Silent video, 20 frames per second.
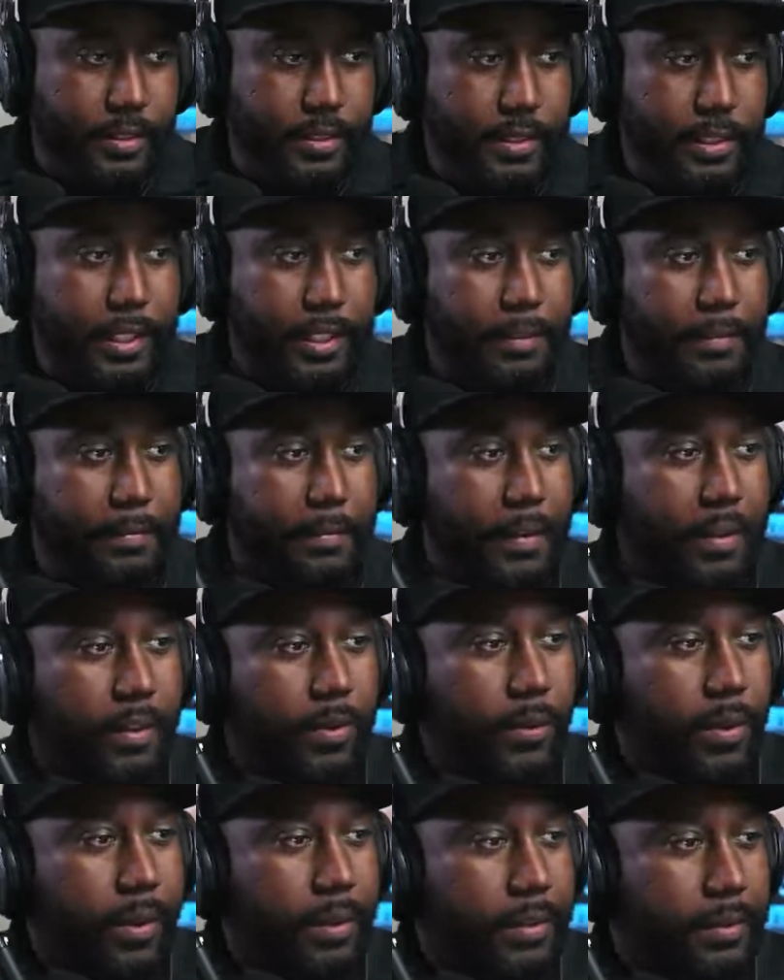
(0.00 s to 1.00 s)
Thank you for following.
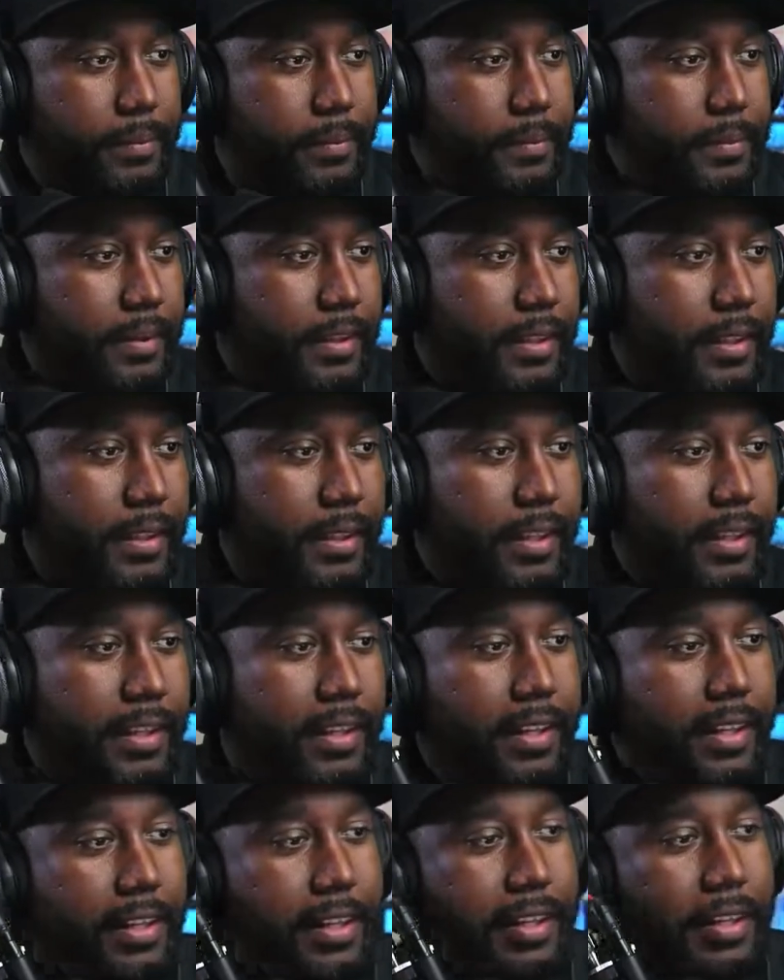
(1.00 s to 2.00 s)
Welcome.
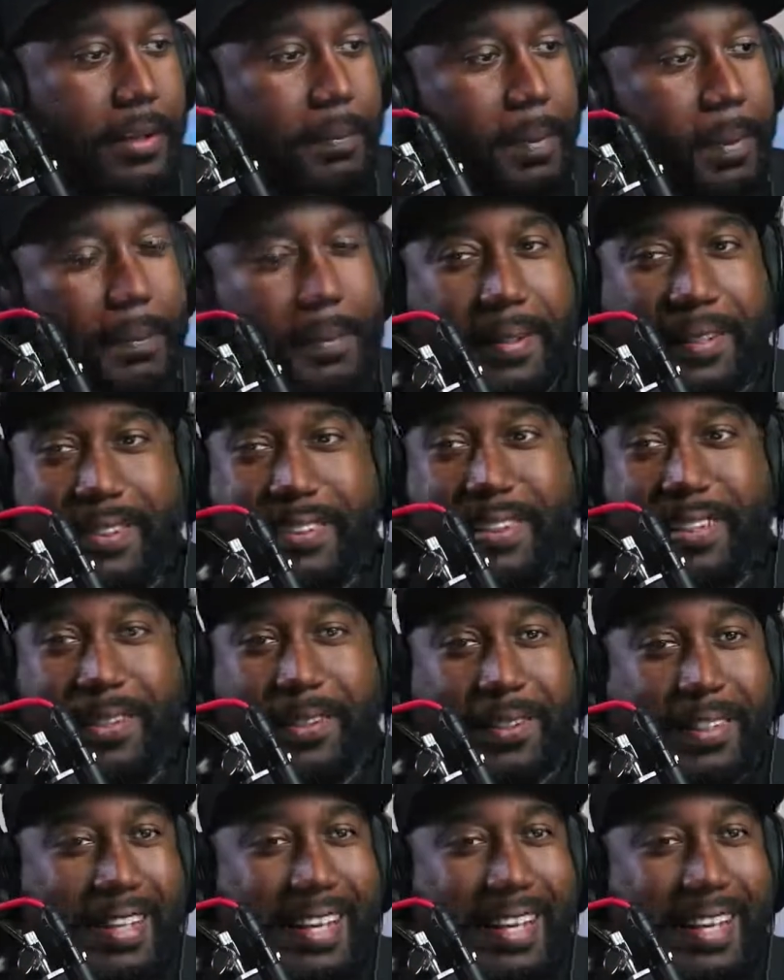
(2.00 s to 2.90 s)
Puppy is cute.